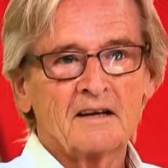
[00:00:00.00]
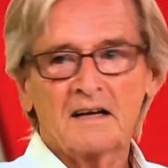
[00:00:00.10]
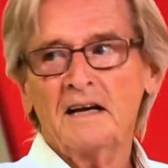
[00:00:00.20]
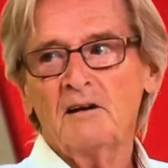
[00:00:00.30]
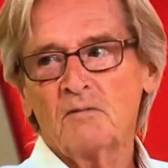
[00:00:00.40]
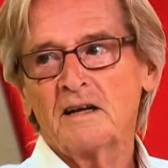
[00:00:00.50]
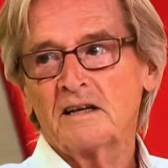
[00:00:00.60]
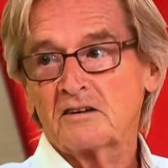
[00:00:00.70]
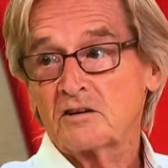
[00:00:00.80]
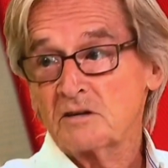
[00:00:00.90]
the key
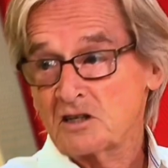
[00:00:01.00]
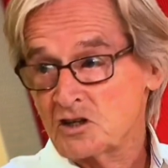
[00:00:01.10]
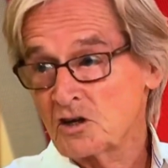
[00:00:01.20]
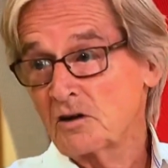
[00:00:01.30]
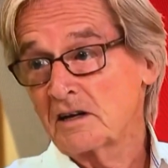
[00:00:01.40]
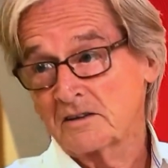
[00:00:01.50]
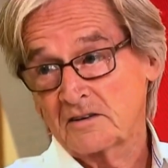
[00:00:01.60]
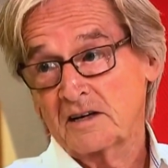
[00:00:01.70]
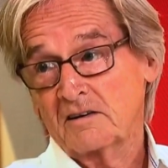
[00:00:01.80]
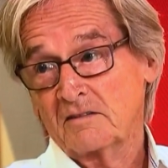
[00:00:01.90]
really is to enjoy
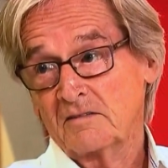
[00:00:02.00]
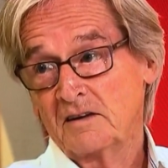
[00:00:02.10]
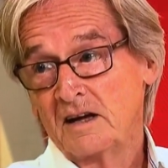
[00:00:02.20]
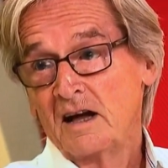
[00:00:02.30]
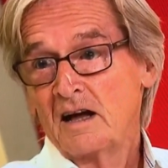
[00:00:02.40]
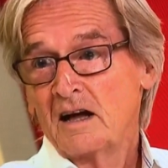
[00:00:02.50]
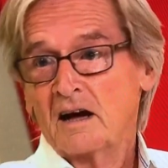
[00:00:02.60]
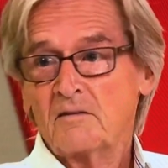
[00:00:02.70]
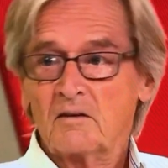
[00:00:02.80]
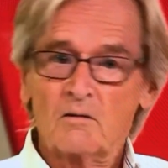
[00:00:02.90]
yourself. Mm
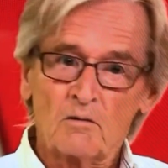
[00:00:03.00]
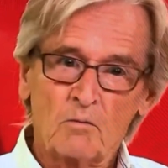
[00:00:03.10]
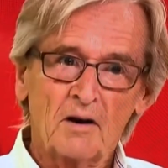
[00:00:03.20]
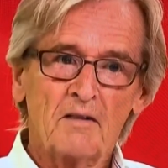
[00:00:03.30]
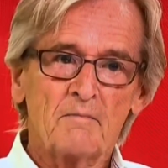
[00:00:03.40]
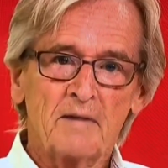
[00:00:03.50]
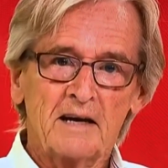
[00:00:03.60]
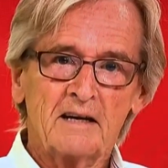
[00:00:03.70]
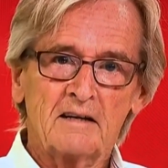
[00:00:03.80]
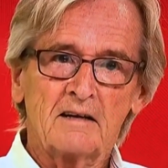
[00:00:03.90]
-hmm. And one of the
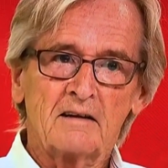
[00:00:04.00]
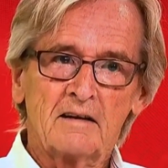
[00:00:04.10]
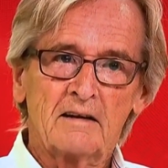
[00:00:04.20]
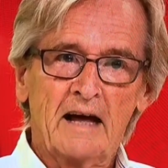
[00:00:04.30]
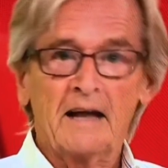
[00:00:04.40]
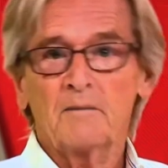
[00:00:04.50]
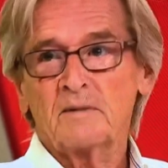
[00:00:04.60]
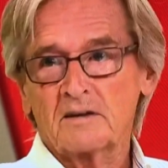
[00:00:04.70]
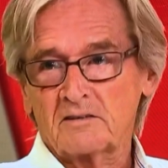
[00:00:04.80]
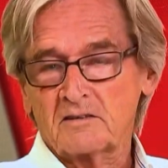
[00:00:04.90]
main
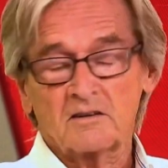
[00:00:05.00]
enemies